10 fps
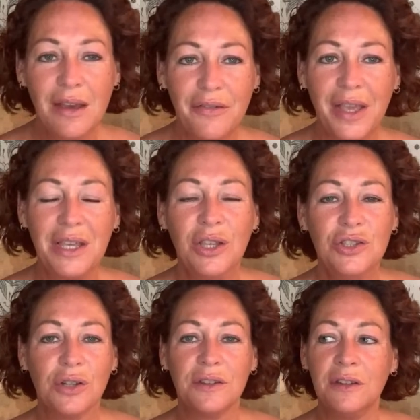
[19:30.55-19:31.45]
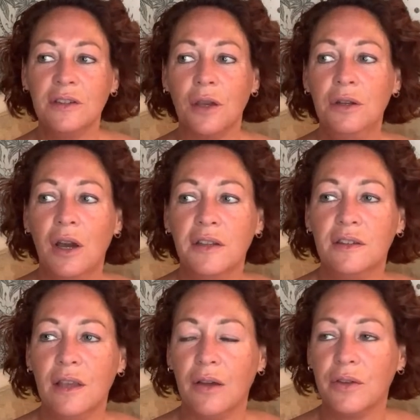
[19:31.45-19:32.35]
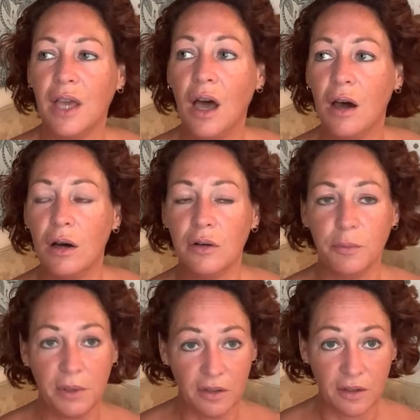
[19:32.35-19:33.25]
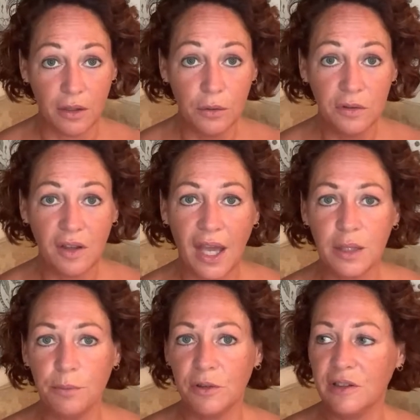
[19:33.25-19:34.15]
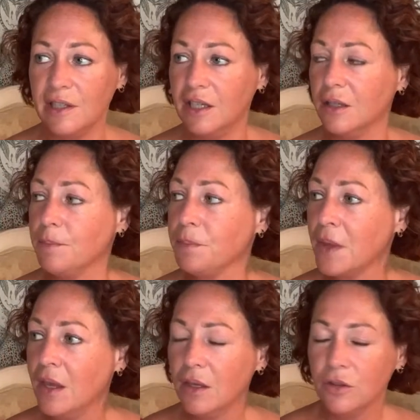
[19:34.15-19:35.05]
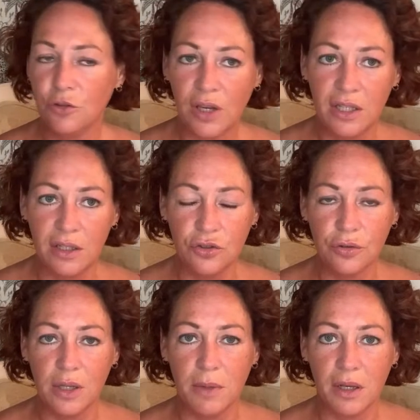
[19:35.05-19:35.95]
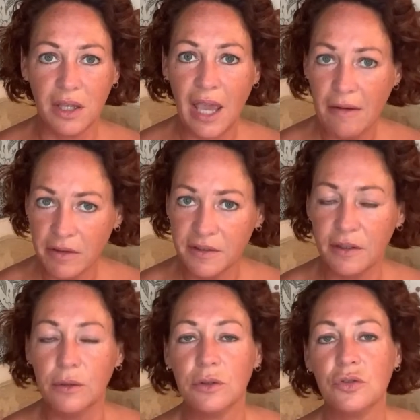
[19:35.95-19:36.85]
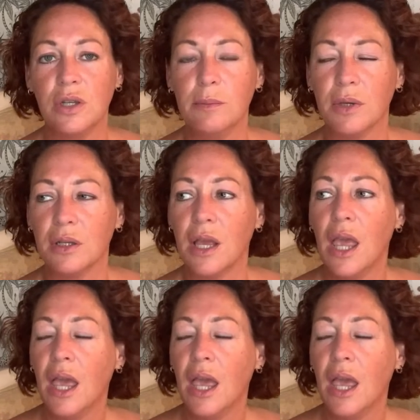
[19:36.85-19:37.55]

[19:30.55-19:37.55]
Thank you, Joss. It's so nice to have cut off because I also had a Brazilian straightening treatment, a Kerasilk treatment,